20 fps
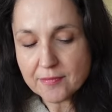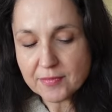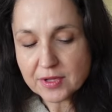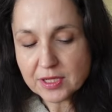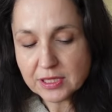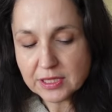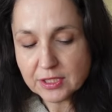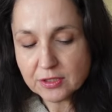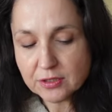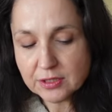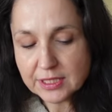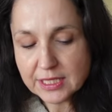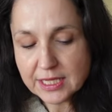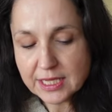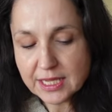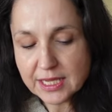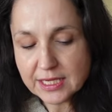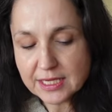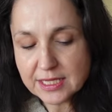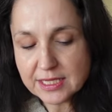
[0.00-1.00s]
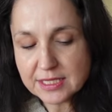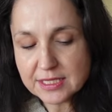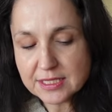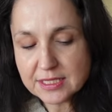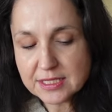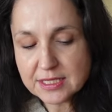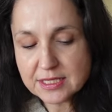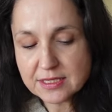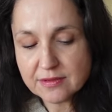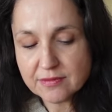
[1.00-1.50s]
Clearly it
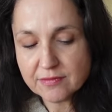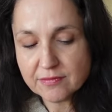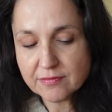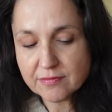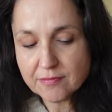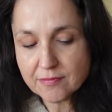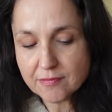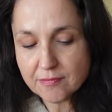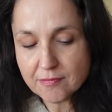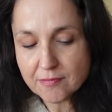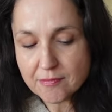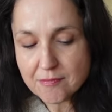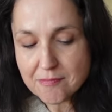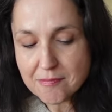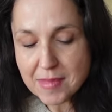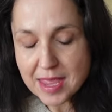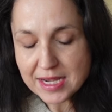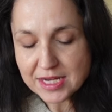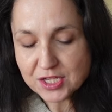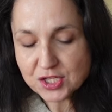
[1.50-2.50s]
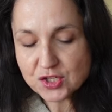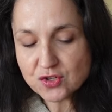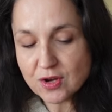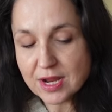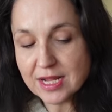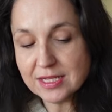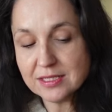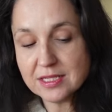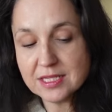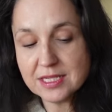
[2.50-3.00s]
is many
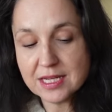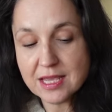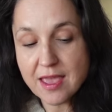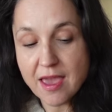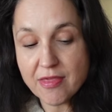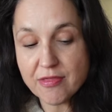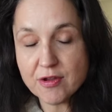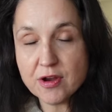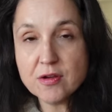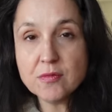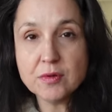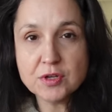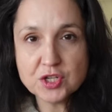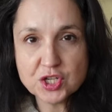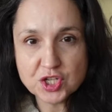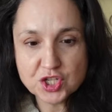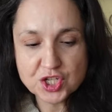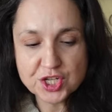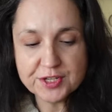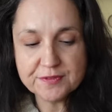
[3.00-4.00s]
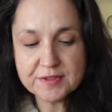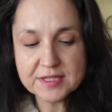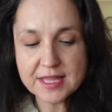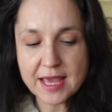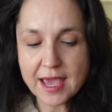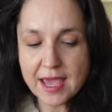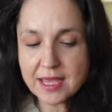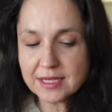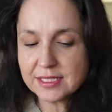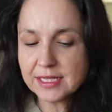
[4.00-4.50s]
strands together, which achieves
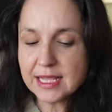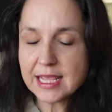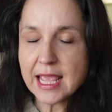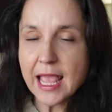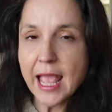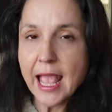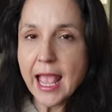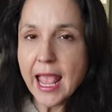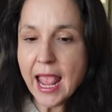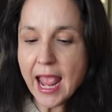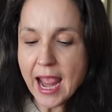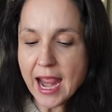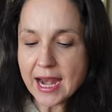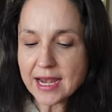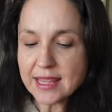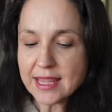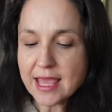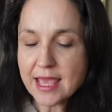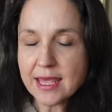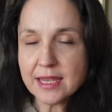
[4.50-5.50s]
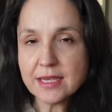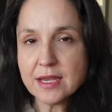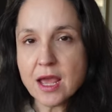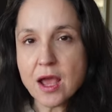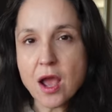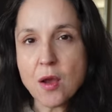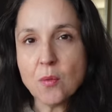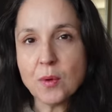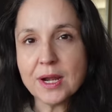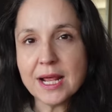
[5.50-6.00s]
that. And
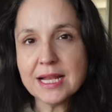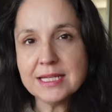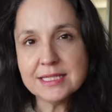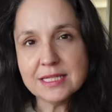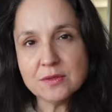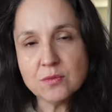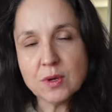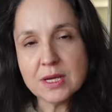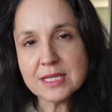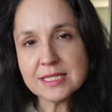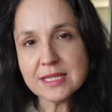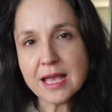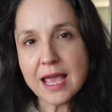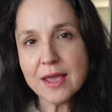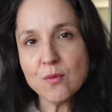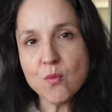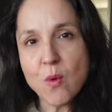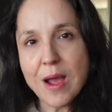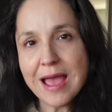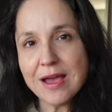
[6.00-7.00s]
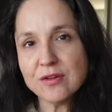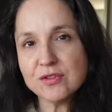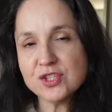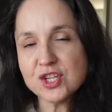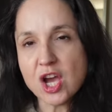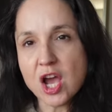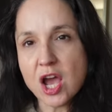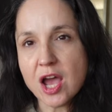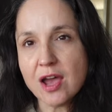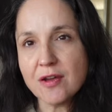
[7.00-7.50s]
then what I did was I wound
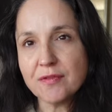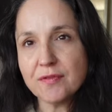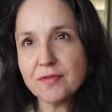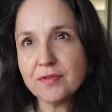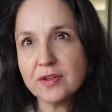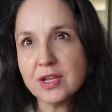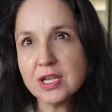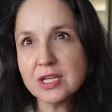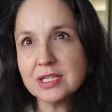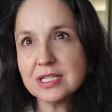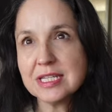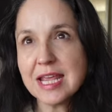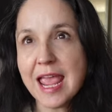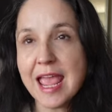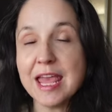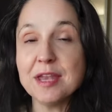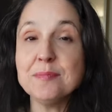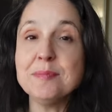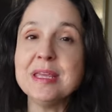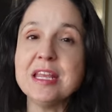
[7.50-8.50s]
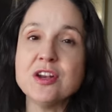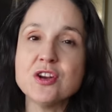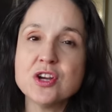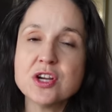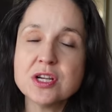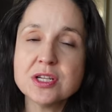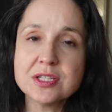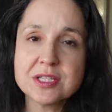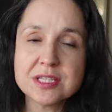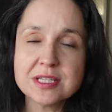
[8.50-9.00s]
off 10
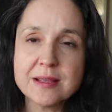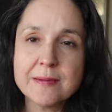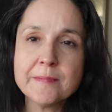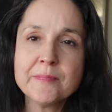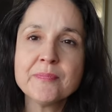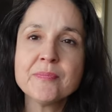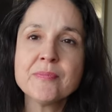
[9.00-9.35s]
meters